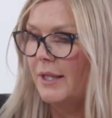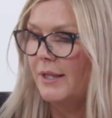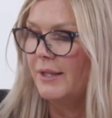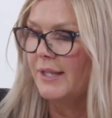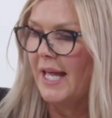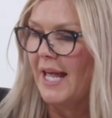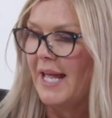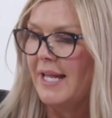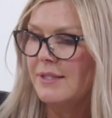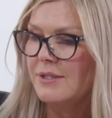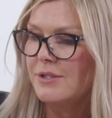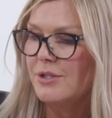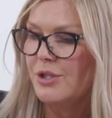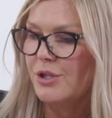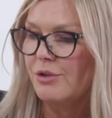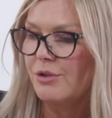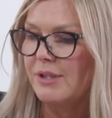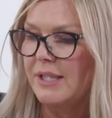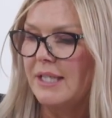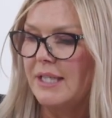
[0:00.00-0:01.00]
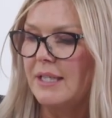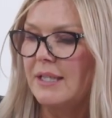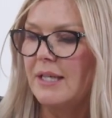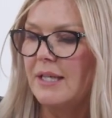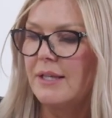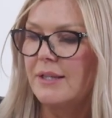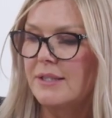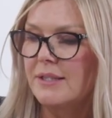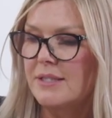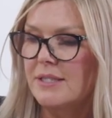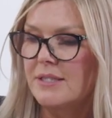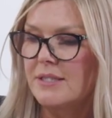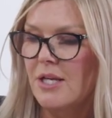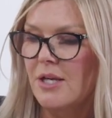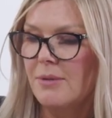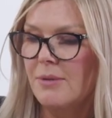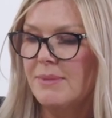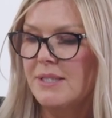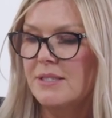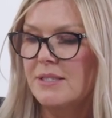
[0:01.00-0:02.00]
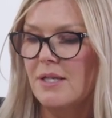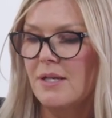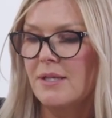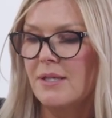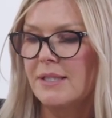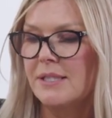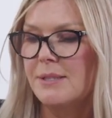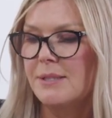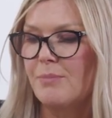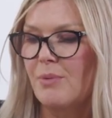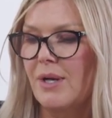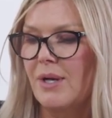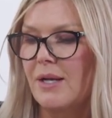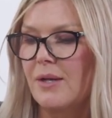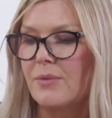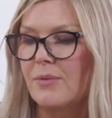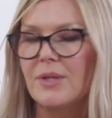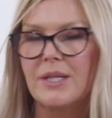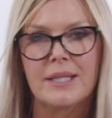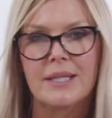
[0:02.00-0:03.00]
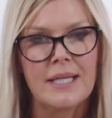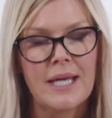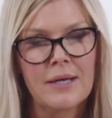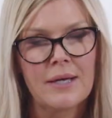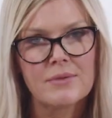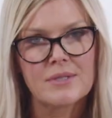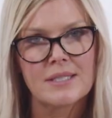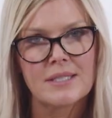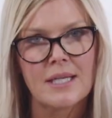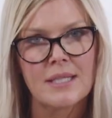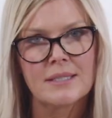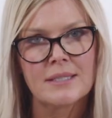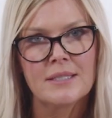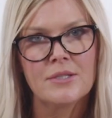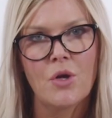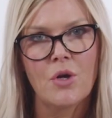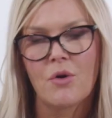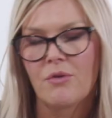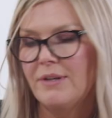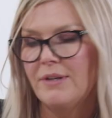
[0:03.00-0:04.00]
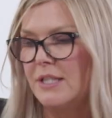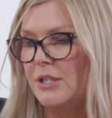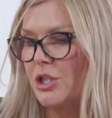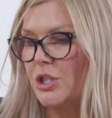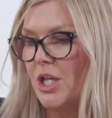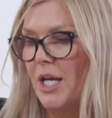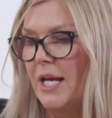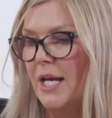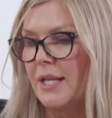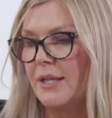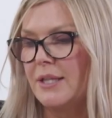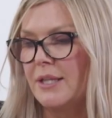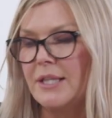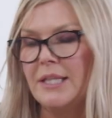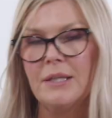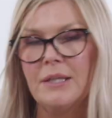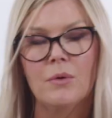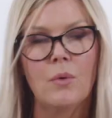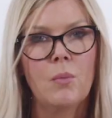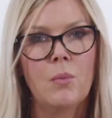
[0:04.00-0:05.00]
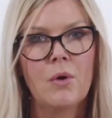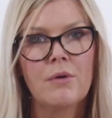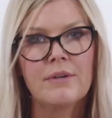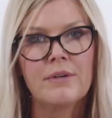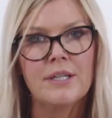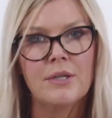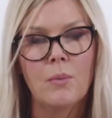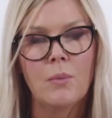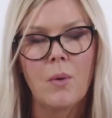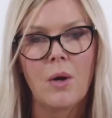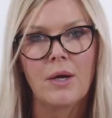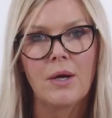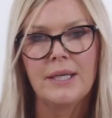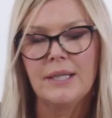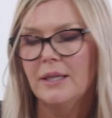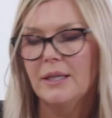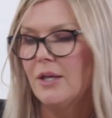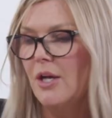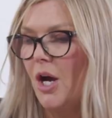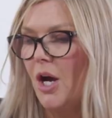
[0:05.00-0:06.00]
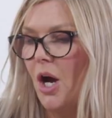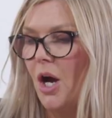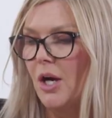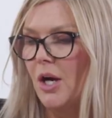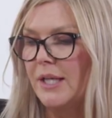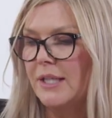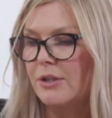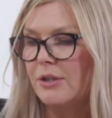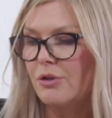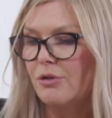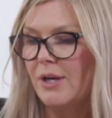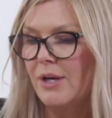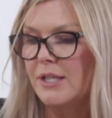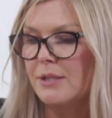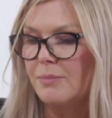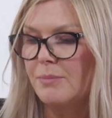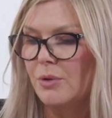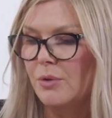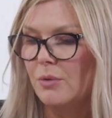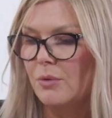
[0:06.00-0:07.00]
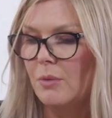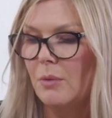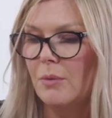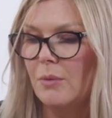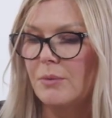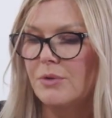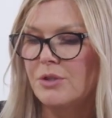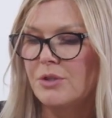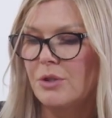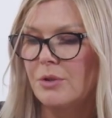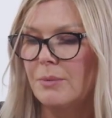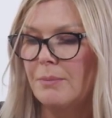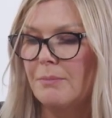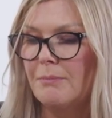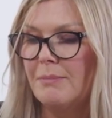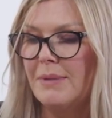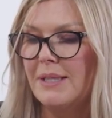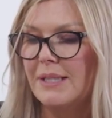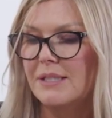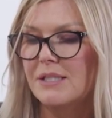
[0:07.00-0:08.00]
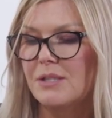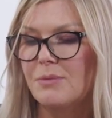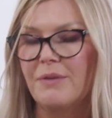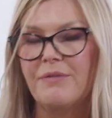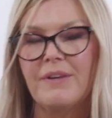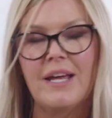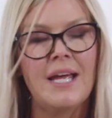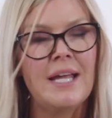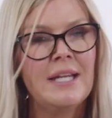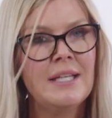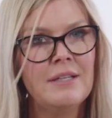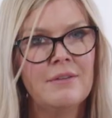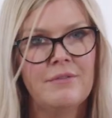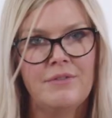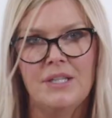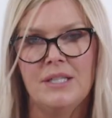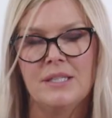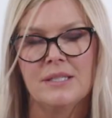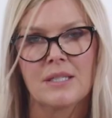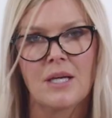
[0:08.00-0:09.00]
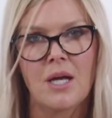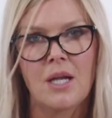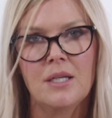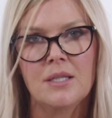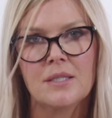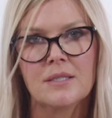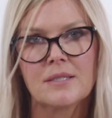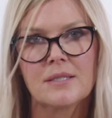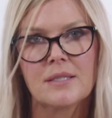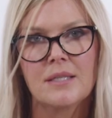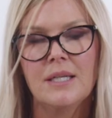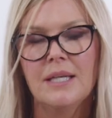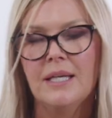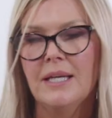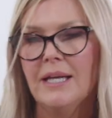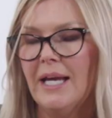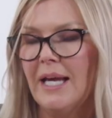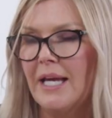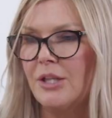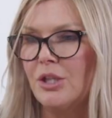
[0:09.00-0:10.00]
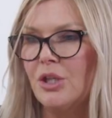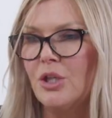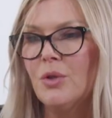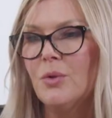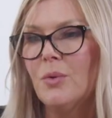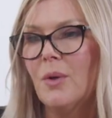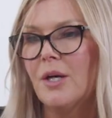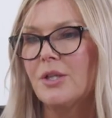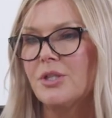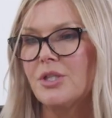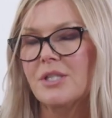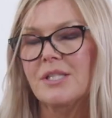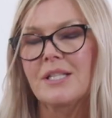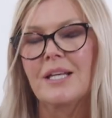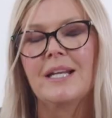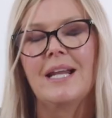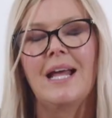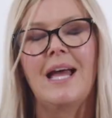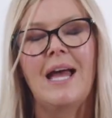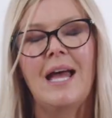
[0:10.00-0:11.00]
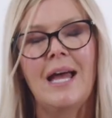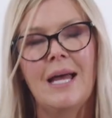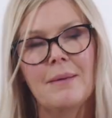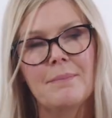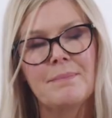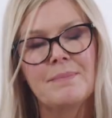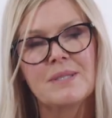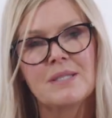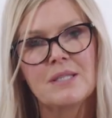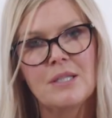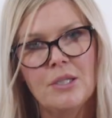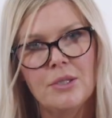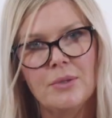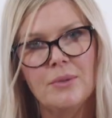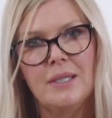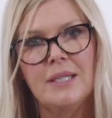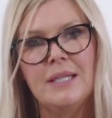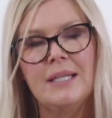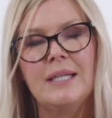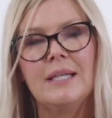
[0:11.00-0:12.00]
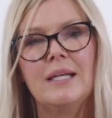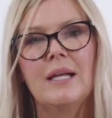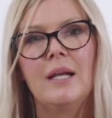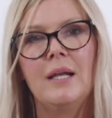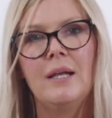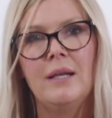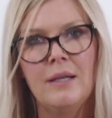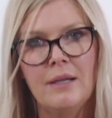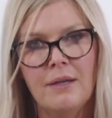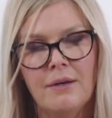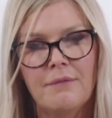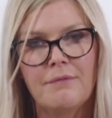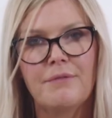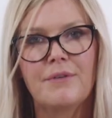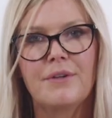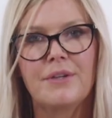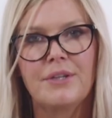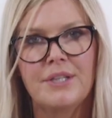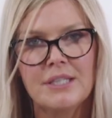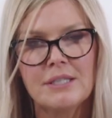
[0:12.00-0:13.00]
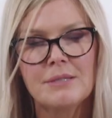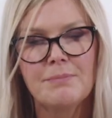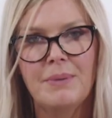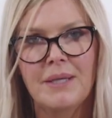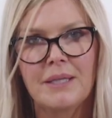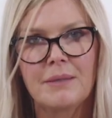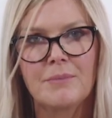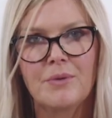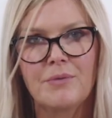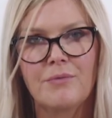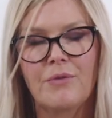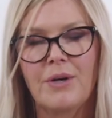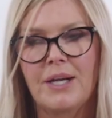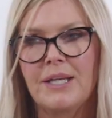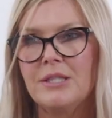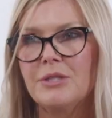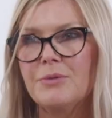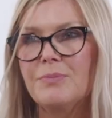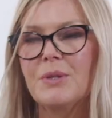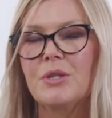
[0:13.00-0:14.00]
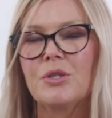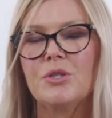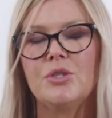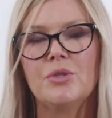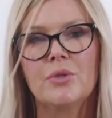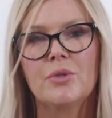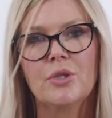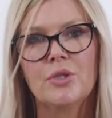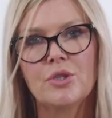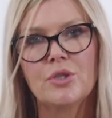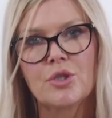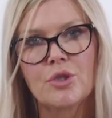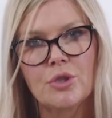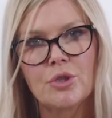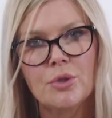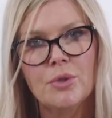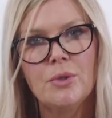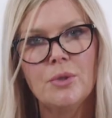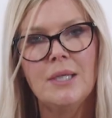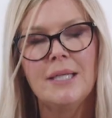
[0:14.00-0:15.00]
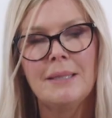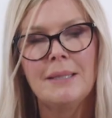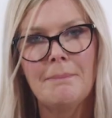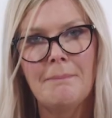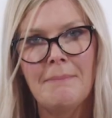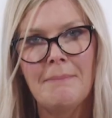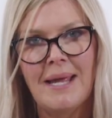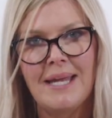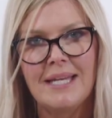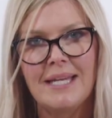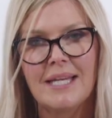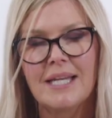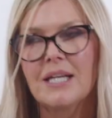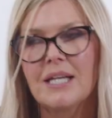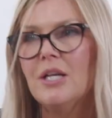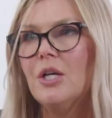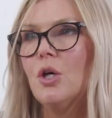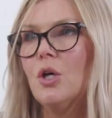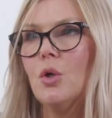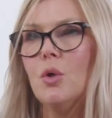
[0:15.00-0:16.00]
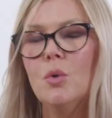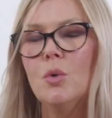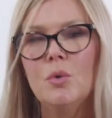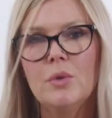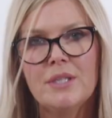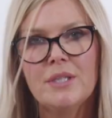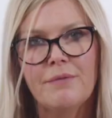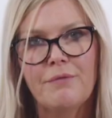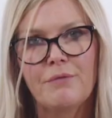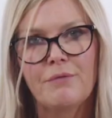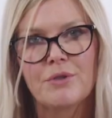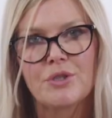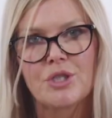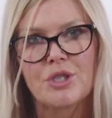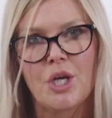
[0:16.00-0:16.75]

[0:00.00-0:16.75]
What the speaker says: The end 3, the determined darkest brown, the outstanding orange and the warrior white are incredible to mix with any of these colours. And you are just going to absolutely love this pigment range because you can truly make all different